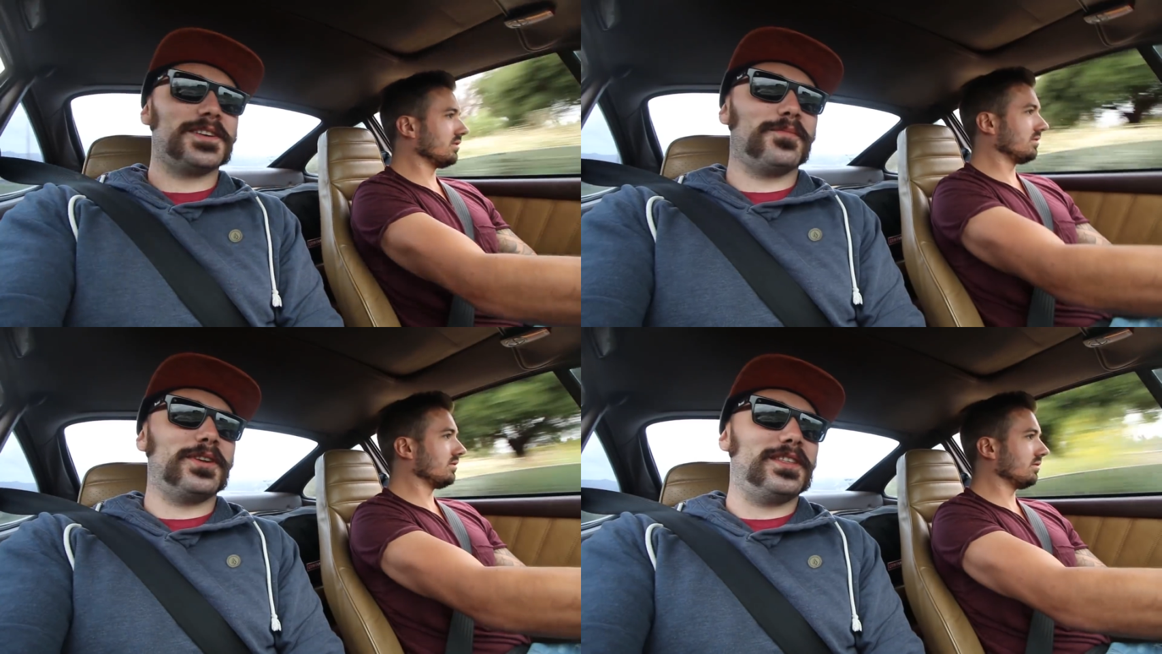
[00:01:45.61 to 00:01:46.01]

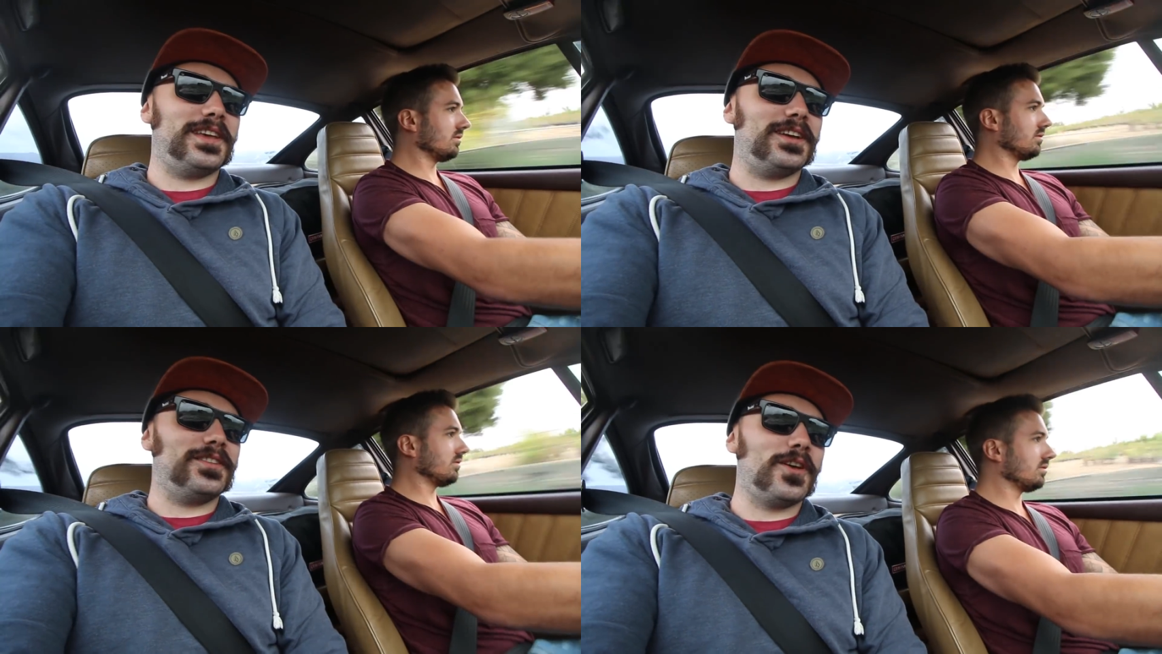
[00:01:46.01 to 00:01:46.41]
Speaker 1: somebody. They,
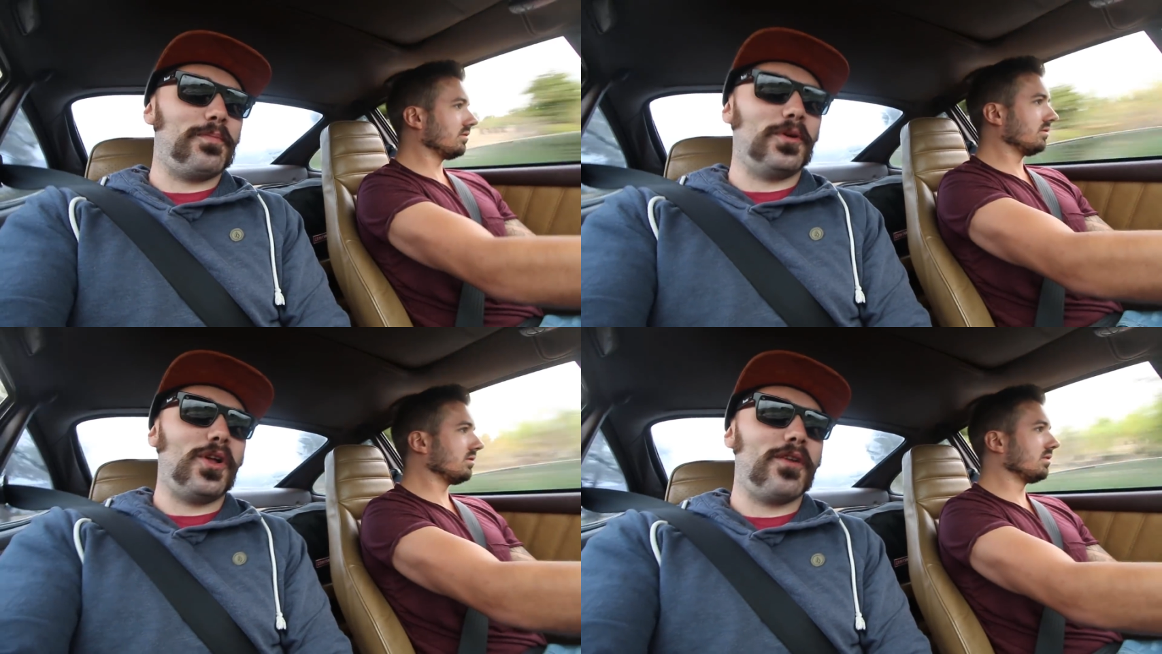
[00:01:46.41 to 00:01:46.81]
they'll
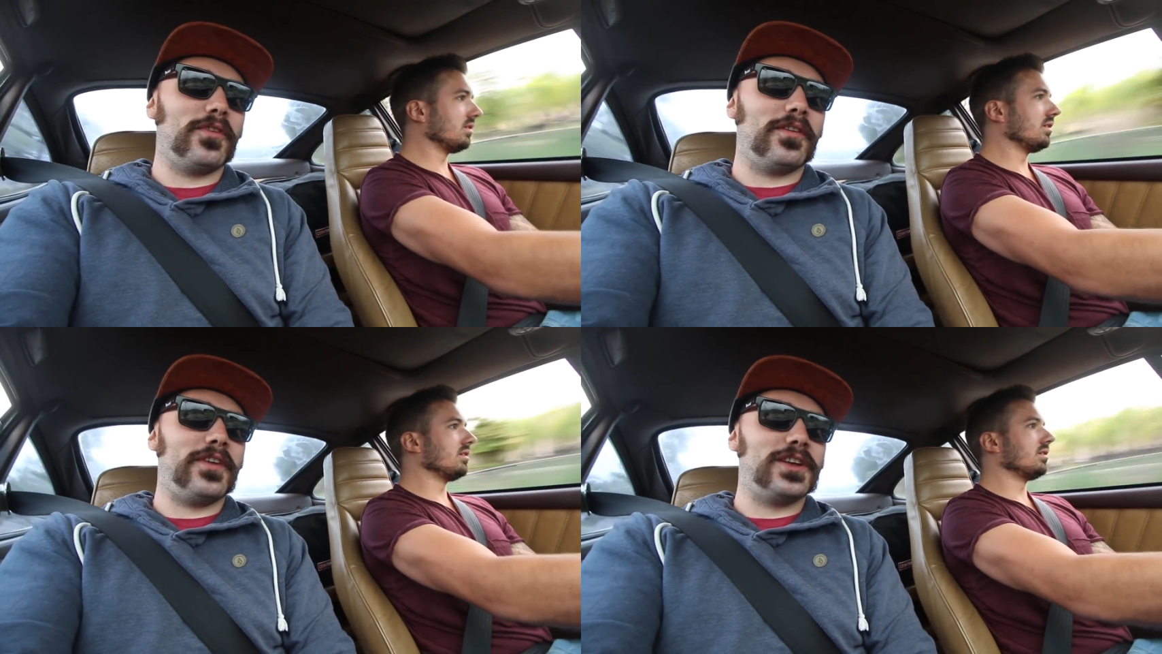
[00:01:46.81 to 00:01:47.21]
pull over
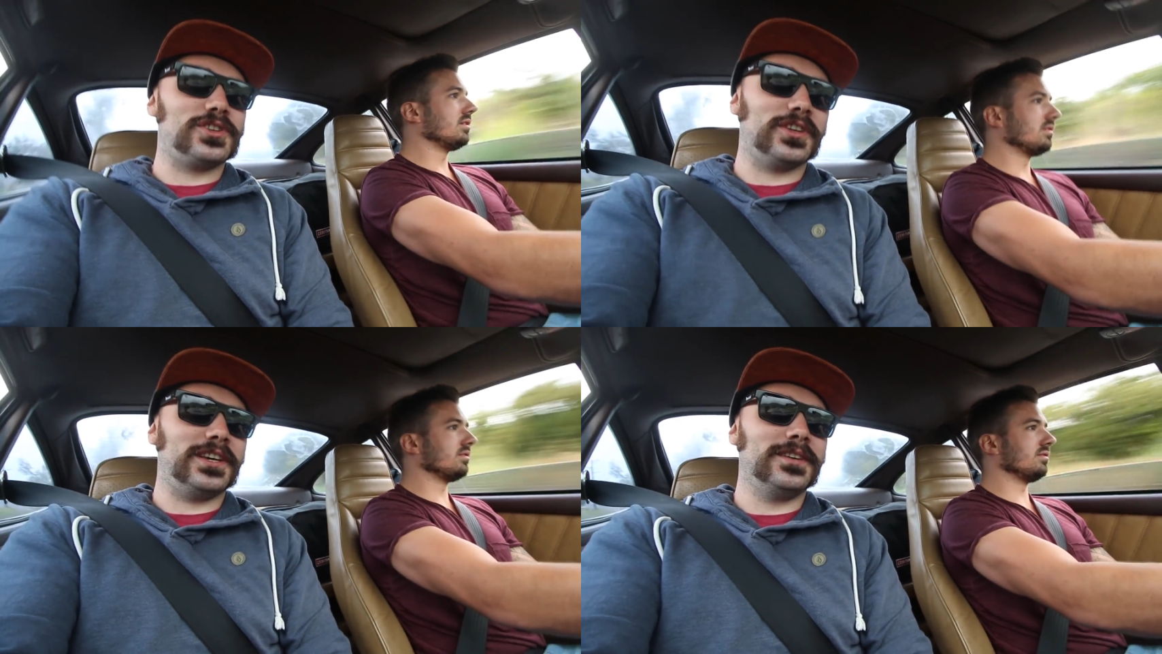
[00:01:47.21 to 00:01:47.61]

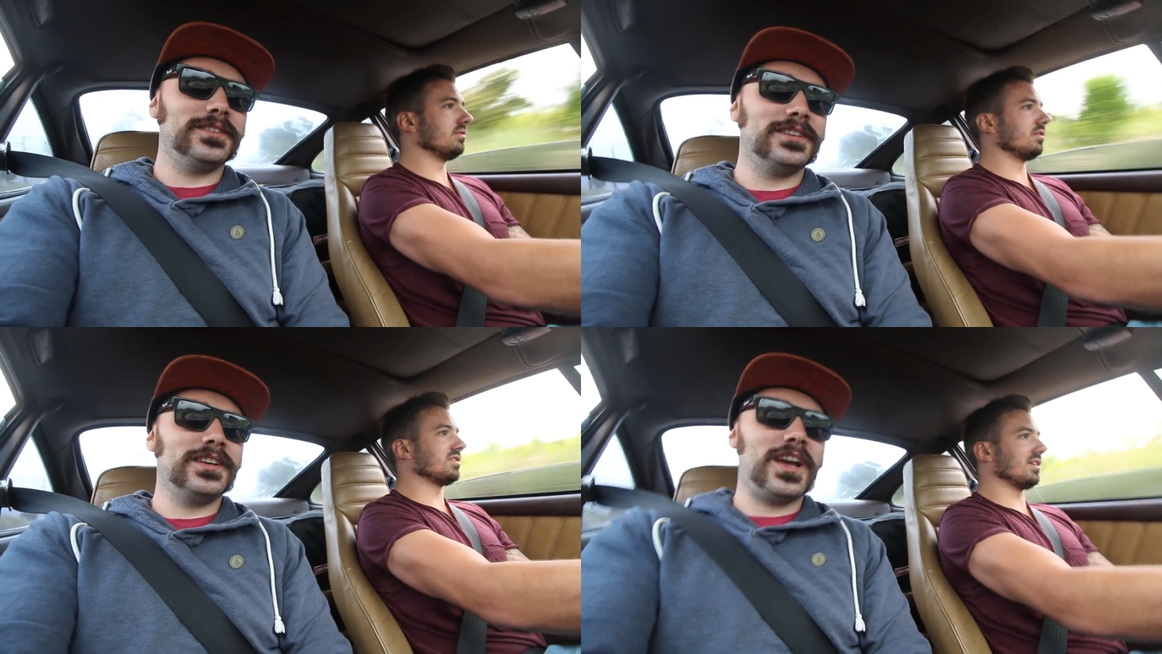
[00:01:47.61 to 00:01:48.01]
eventually.
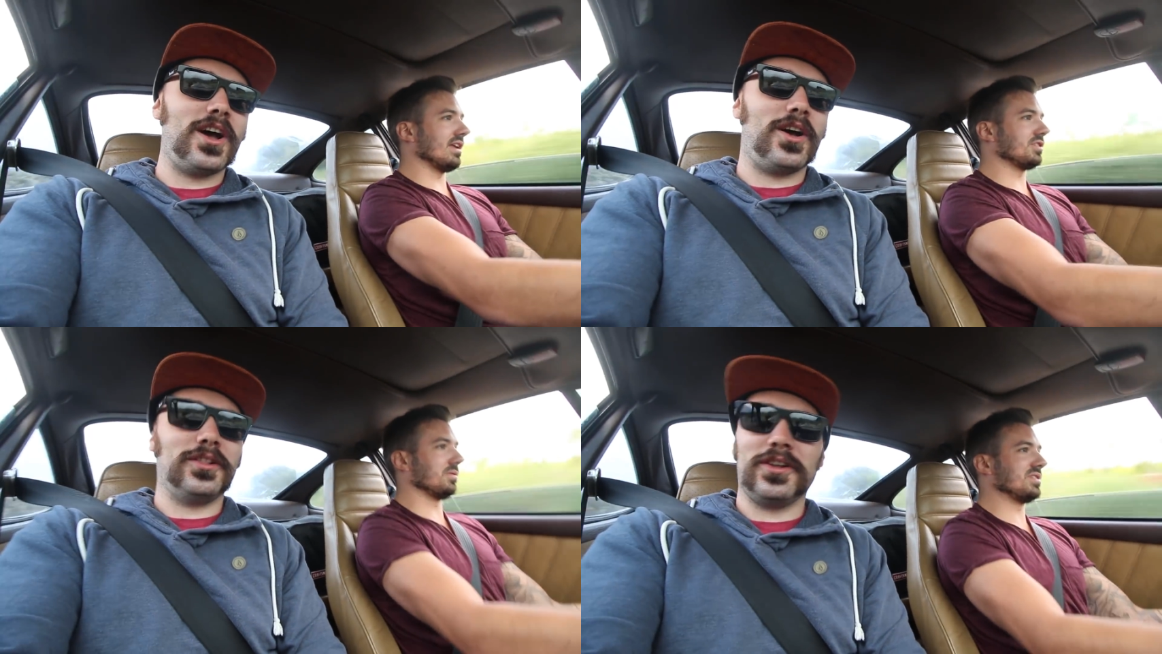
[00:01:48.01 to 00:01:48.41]
Looks like oh,
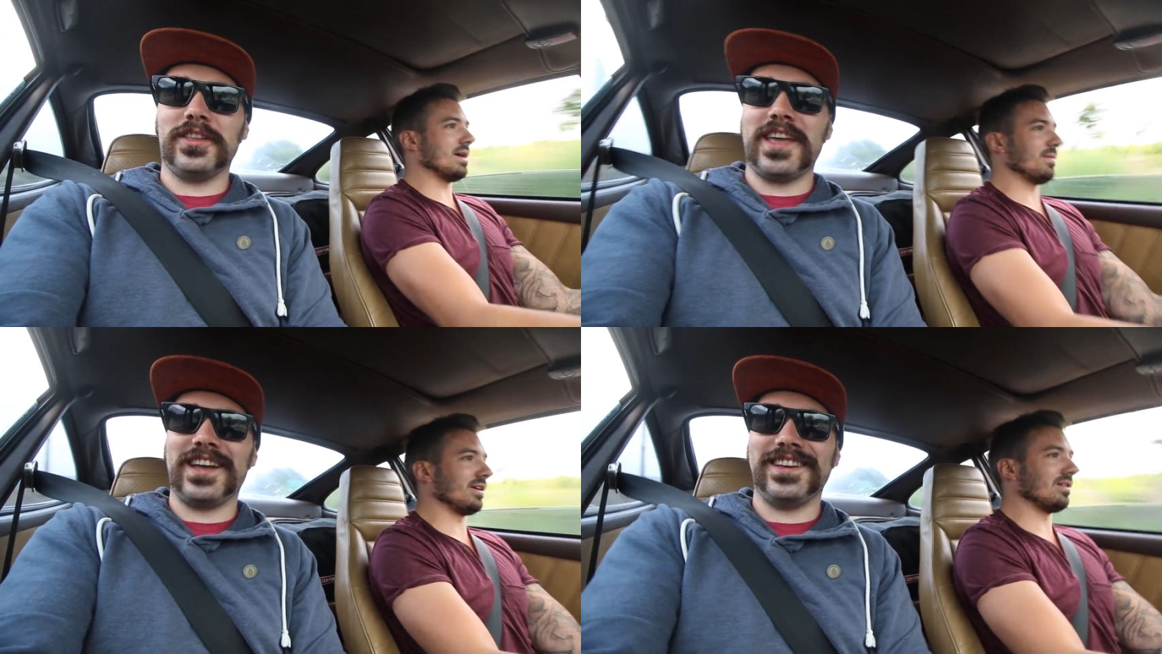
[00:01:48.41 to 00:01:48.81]
that's what's Look at
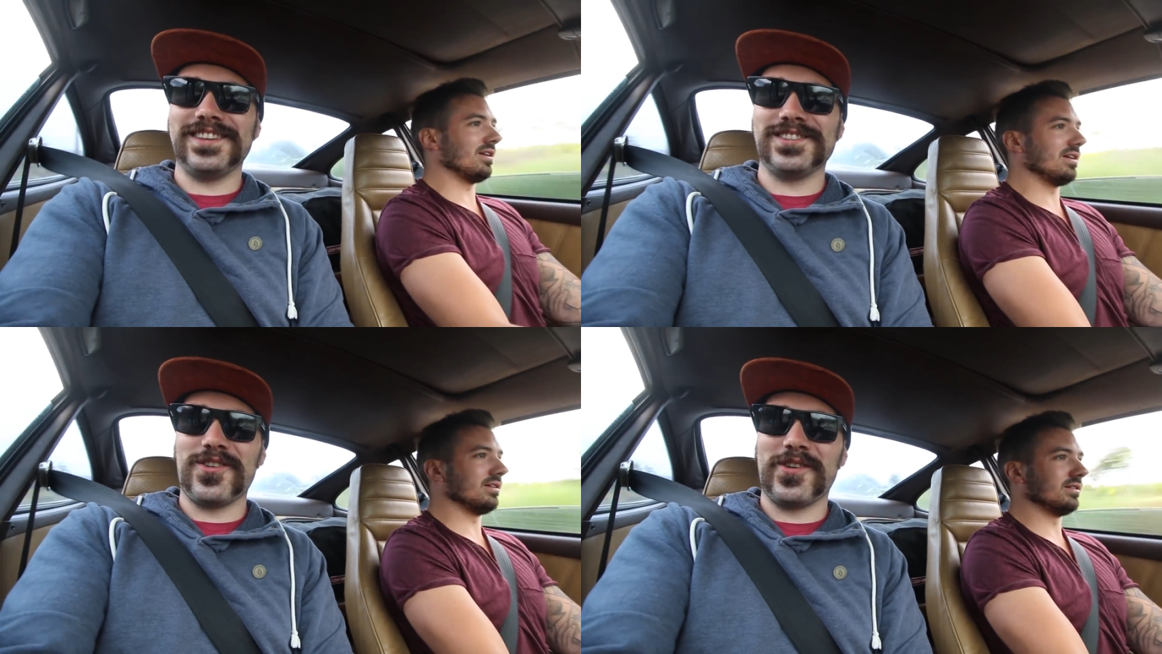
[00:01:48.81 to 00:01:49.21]
that. Right He's
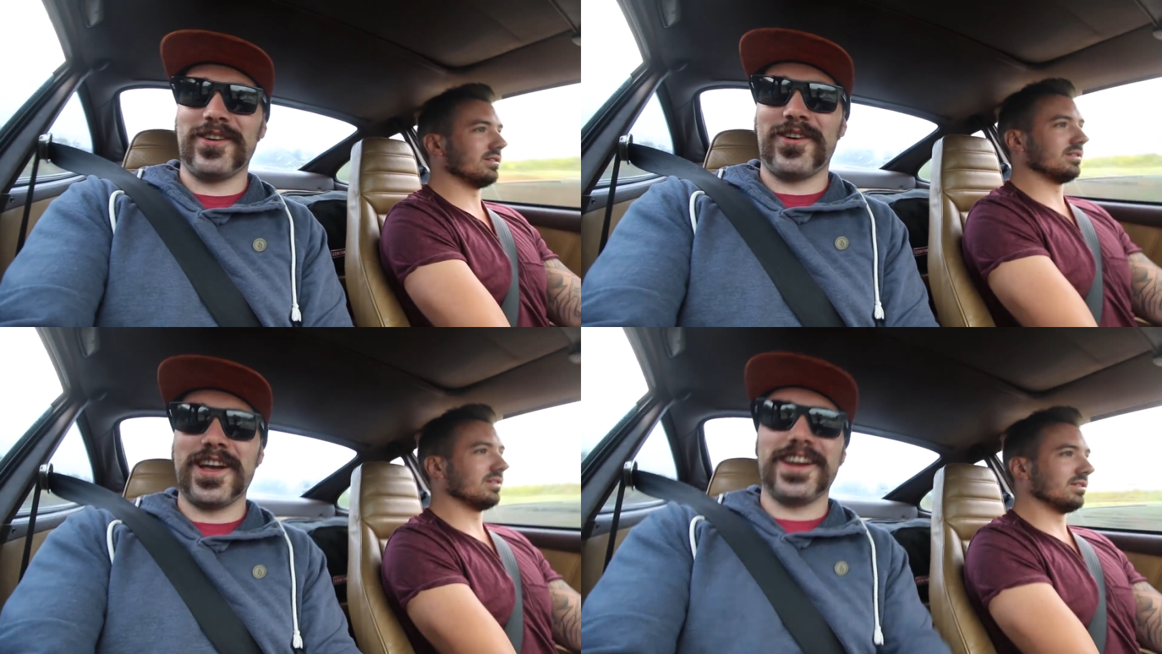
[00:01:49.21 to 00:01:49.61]
now. doing it
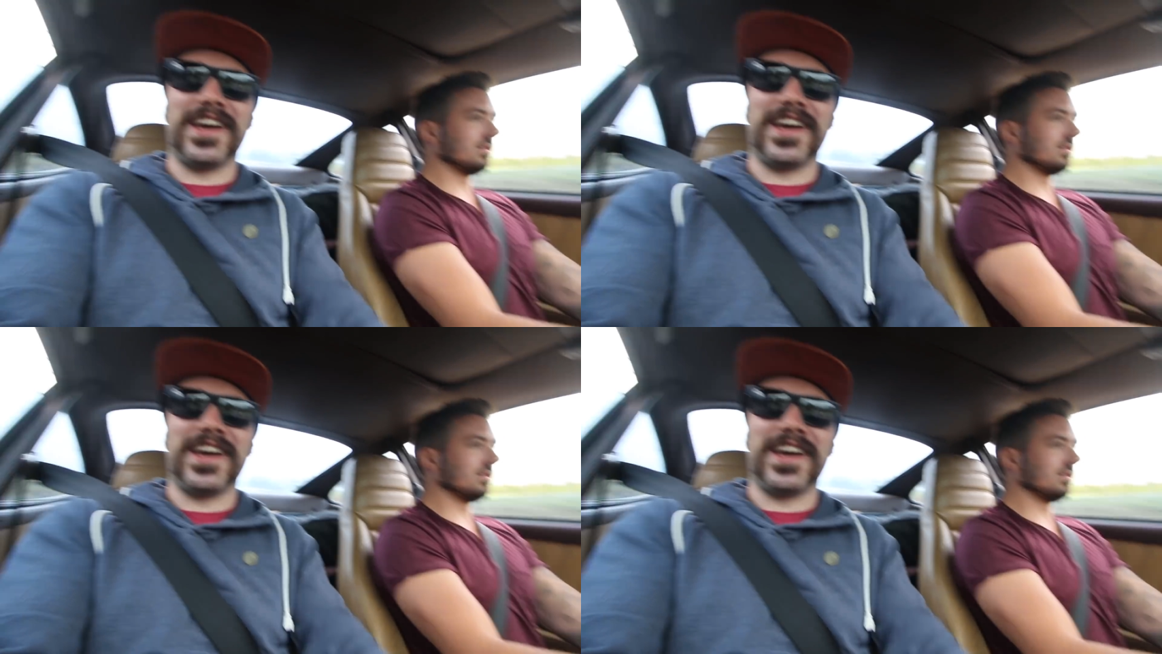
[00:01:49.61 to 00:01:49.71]
right